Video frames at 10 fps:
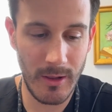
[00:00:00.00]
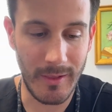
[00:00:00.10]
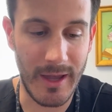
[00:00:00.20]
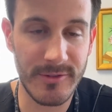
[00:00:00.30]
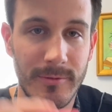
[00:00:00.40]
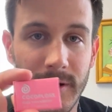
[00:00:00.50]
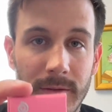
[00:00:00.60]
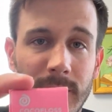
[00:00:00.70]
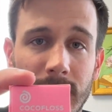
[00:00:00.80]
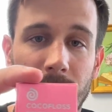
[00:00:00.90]
Last
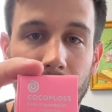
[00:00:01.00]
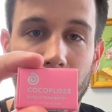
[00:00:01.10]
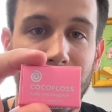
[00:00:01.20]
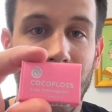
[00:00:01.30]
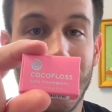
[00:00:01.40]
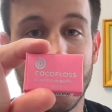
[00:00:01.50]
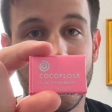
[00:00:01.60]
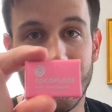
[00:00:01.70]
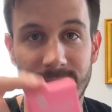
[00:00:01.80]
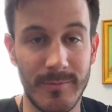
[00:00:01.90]
one, Coco Floss.
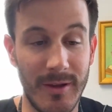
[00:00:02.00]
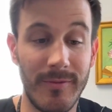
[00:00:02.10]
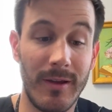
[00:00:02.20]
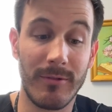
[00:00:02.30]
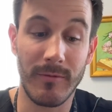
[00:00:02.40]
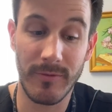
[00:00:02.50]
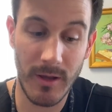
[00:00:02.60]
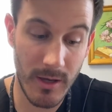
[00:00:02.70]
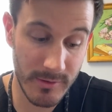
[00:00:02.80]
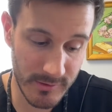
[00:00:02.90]
This is my favorite
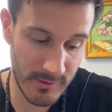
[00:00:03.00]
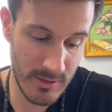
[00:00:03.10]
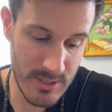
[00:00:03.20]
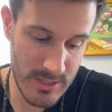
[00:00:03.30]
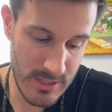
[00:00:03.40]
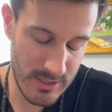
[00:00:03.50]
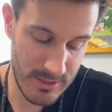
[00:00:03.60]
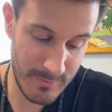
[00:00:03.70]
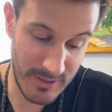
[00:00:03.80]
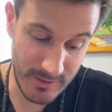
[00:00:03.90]
floss
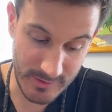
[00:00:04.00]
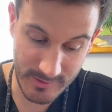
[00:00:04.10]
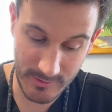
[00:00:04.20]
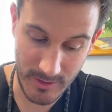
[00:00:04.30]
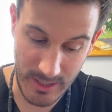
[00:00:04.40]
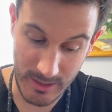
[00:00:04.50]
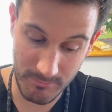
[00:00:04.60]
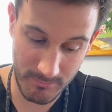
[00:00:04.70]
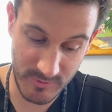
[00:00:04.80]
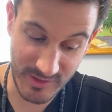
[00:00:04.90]
because it
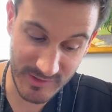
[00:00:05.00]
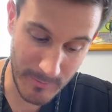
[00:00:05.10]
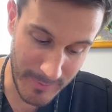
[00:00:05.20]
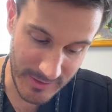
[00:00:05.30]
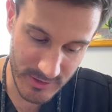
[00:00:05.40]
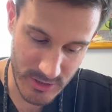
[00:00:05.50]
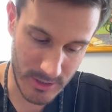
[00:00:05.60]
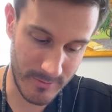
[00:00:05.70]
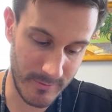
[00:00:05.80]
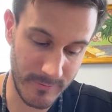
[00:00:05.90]
does the best
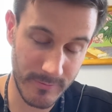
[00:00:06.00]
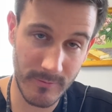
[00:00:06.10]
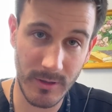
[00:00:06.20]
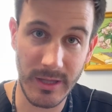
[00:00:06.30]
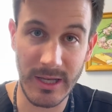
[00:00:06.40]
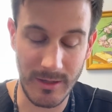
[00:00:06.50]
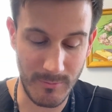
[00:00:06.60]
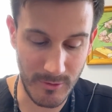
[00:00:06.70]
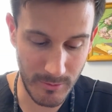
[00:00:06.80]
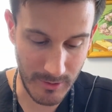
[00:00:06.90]
job of cleaning
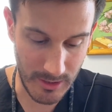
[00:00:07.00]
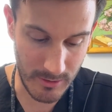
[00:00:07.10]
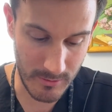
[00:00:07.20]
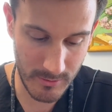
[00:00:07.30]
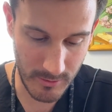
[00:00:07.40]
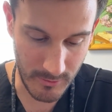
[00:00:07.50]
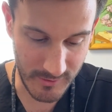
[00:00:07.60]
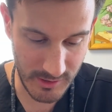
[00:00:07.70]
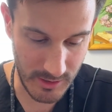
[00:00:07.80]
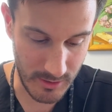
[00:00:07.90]
between your
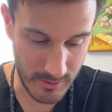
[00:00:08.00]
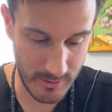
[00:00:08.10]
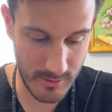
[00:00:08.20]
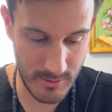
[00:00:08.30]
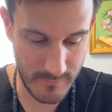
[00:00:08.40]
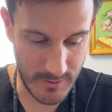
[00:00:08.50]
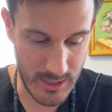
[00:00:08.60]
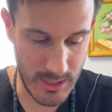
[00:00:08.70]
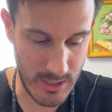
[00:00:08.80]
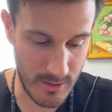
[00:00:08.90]
teeth. If I
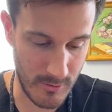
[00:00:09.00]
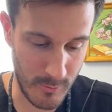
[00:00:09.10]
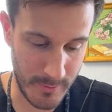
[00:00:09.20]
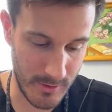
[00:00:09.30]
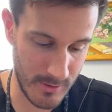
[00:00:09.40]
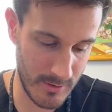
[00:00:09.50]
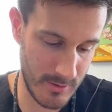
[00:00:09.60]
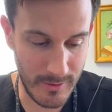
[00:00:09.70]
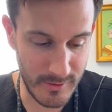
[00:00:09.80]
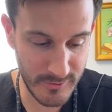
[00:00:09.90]
can get it open.
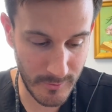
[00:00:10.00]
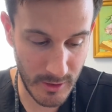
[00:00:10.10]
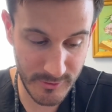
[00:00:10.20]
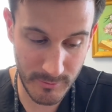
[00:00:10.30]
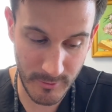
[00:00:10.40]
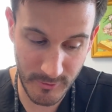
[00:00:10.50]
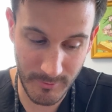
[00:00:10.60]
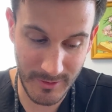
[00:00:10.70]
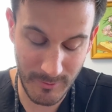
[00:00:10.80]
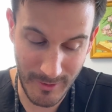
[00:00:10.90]
This floss works
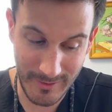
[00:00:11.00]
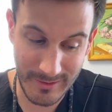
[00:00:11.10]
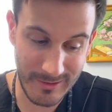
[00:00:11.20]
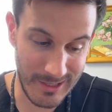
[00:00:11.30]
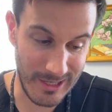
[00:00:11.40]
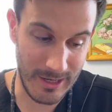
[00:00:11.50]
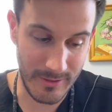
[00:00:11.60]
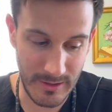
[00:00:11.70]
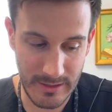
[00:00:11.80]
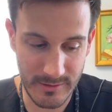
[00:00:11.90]
really well at cleaning. I
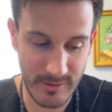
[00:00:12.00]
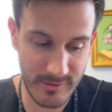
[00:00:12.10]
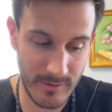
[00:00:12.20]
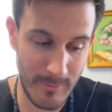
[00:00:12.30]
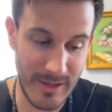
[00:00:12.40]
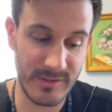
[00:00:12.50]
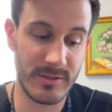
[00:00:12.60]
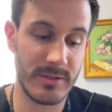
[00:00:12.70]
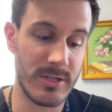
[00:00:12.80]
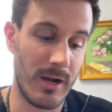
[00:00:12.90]
think it does the
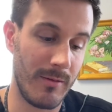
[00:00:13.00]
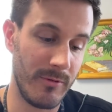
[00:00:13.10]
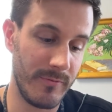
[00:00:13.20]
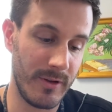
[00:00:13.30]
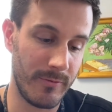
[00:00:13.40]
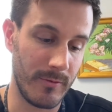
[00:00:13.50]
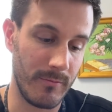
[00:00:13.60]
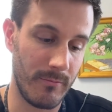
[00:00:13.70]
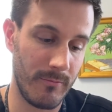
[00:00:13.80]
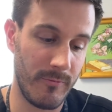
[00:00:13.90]
best job of different
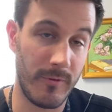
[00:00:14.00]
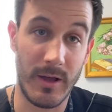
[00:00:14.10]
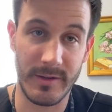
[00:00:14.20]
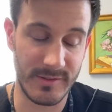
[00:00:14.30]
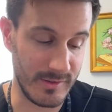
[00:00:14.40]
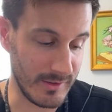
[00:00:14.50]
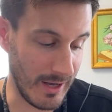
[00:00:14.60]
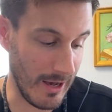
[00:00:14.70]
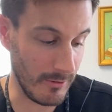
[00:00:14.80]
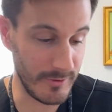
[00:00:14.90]
flosses
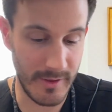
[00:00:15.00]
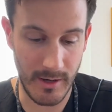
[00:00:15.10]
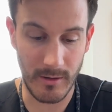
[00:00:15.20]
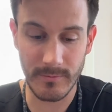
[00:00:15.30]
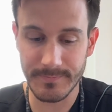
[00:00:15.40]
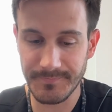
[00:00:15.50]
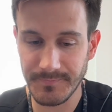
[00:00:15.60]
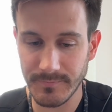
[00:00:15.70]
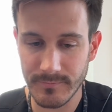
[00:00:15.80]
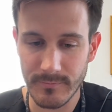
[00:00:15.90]
out there.
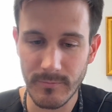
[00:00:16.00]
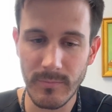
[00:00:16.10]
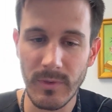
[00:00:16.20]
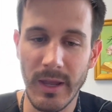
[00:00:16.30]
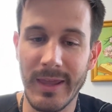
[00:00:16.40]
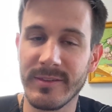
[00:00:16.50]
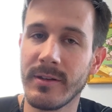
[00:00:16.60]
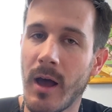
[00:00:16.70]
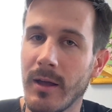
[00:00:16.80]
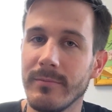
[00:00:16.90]
It's
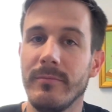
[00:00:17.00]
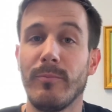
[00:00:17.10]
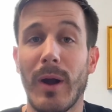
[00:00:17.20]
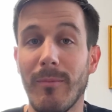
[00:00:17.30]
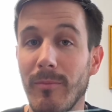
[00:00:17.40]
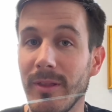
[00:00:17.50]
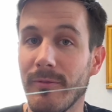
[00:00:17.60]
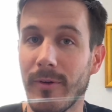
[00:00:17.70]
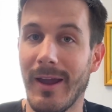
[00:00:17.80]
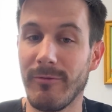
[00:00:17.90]
not probably
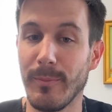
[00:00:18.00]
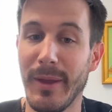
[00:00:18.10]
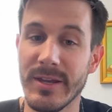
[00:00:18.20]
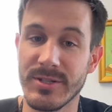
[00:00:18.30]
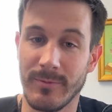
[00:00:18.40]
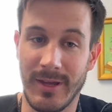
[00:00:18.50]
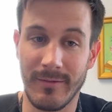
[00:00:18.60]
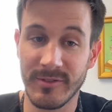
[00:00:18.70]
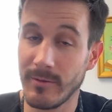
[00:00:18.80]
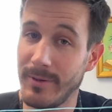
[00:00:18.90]
for every patient. We
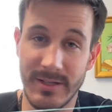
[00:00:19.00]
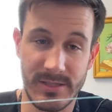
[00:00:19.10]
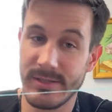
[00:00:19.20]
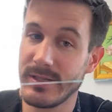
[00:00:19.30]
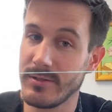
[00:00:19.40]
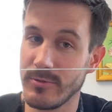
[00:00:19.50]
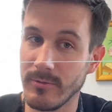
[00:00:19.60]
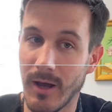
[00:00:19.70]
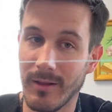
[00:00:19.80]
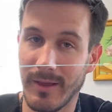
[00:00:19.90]
have some patients that do
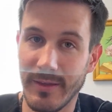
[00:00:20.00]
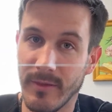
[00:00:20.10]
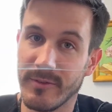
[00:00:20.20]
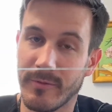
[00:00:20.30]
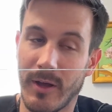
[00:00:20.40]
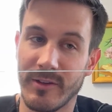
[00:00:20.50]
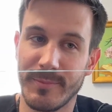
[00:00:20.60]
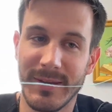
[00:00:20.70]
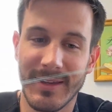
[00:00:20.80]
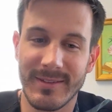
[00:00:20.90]
not like this floss
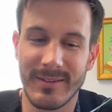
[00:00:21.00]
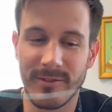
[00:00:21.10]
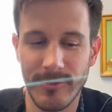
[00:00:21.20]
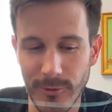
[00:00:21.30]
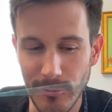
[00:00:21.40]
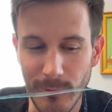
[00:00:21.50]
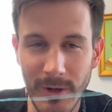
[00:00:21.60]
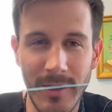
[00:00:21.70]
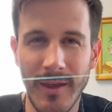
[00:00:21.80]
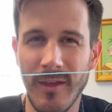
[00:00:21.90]
because it's too
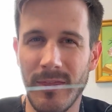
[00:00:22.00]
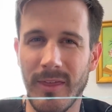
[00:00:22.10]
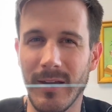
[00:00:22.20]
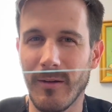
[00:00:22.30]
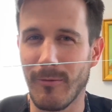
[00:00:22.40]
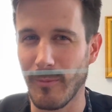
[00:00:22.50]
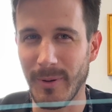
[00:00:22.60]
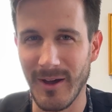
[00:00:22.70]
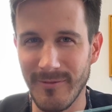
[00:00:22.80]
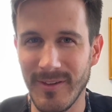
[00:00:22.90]
thick or
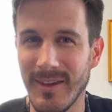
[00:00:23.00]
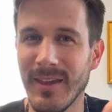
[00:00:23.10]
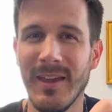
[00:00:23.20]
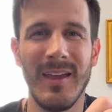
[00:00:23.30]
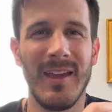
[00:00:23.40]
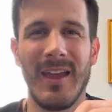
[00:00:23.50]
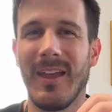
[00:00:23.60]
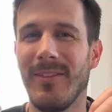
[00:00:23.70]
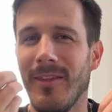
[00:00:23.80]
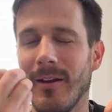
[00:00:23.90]
puffy
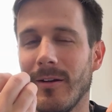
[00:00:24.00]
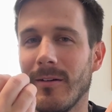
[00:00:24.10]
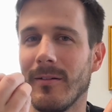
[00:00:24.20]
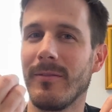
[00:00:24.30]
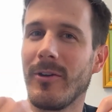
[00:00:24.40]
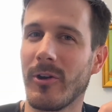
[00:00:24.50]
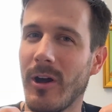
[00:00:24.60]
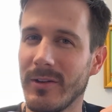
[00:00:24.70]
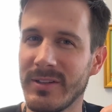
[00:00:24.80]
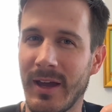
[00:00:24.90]
and their
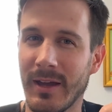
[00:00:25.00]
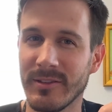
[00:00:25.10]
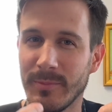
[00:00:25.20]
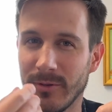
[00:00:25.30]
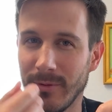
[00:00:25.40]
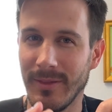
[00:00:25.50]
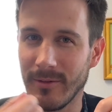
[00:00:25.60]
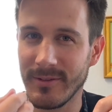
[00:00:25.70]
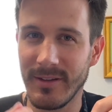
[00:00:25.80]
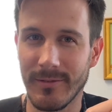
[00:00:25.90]
contacts between their
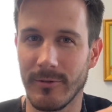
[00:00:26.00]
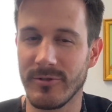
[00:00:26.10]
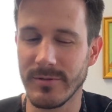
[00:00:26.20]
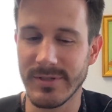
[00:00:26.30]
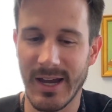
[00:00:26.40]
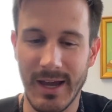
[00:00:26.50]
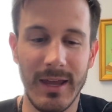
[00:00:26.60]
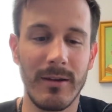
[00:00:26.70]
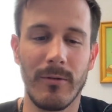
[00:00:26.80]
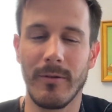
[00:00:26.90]
teeth are too
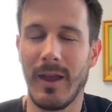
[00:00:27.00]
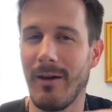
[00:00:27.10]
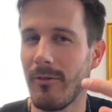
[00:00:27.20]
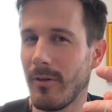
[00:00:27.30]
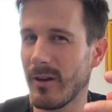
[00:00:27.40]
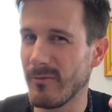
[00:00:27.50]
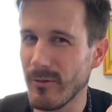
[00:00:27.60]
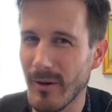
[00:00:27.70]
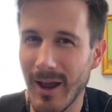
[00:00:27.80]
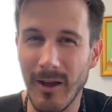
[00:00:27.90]
tight, or they have a lot of
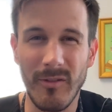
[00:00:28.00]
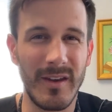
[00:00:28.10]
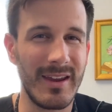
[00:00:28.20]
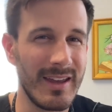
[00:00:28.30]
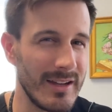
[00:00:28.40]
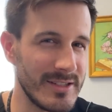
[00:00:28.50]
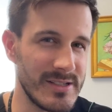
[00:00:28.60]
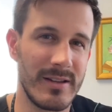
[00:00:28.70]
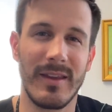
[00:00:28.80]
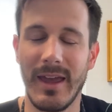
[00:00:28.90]
crowns and it
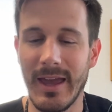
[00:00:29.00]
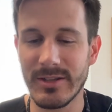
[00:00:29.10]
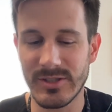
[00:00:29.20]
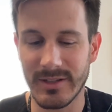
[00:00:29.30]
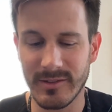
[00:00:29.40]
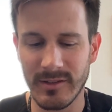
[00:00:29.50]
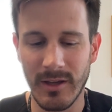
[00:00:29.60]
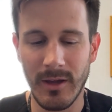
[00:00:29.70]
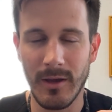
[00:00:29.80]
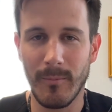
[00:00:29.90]
catches on the edges.
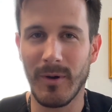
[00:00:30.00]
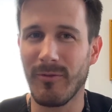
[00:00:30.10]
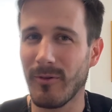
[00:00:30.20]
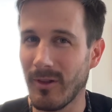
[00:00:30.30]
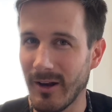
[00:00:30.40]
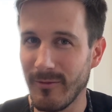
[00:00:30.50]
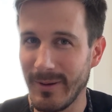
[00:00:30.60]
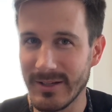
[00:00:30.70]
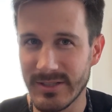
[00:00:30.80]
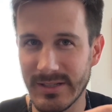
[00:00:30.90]
But for a lot of
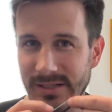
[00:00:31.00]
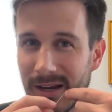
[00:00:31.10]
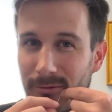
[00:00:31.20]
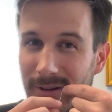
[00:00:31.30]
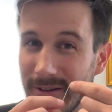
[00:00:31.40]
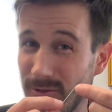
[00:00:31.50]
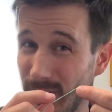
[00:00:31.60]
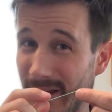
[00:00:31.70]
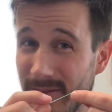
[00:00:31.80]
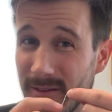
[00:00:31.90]
patients, I really do
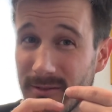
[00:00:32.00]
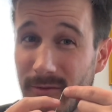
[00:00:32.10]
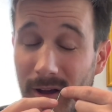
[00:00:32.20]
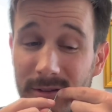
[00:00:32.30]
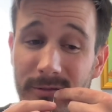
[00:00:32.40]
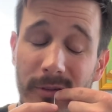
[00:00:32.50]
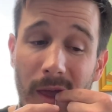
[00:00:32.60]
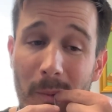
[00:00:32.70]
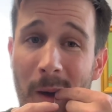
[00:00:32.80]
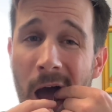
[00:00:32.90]
like this floss for
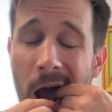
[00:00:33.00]
them.